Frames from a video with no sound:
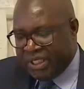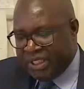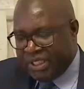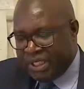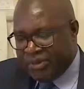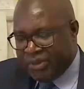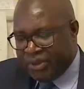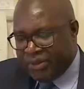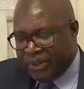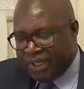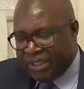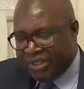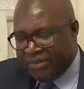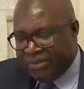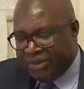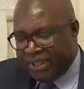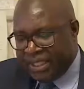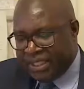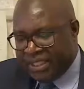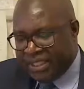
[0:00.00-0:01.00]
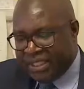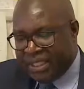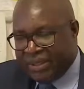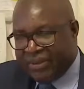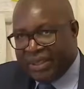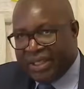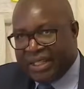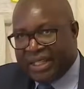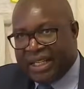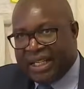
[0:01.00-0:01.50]
times we advise our
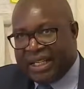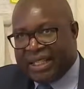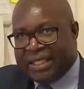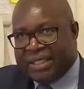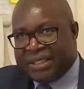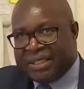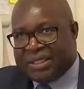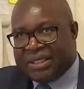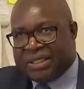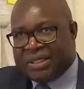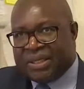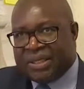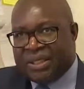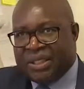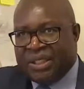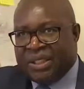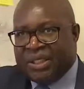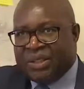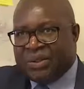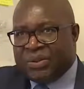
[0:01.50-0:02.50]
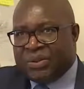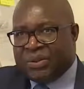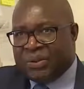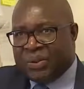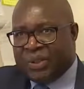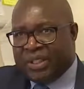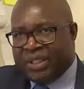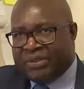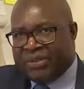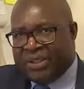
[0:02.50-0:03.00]
clients to
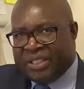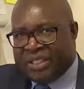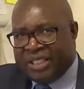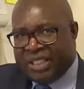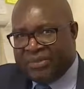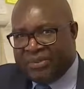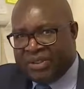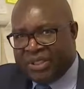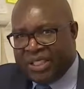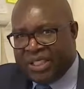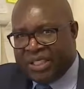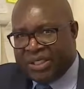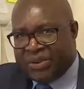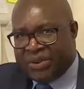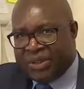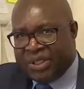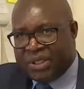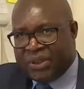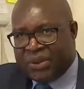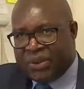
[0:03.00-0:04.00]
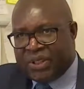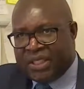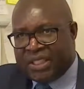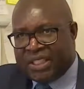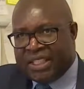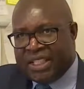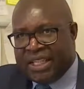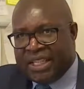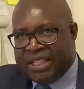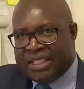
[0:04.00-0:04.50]
give us evidence which show that
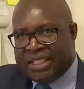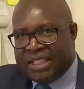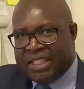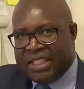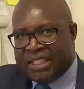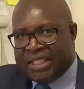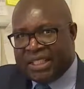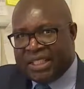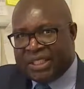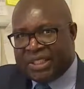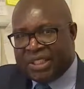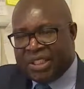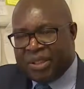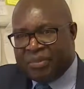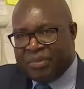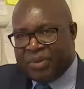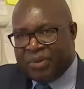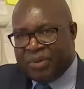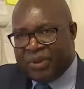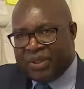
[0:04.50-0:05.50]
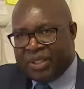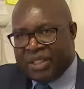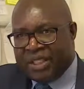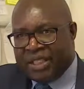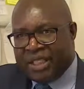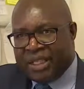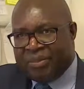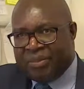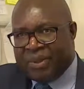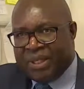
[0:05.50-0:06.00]
they are in a relationship with
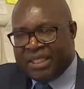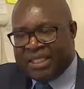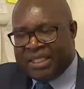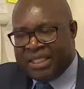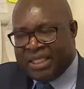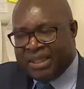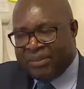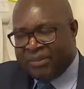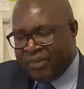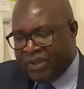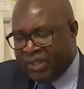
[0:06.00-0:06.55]
their partner.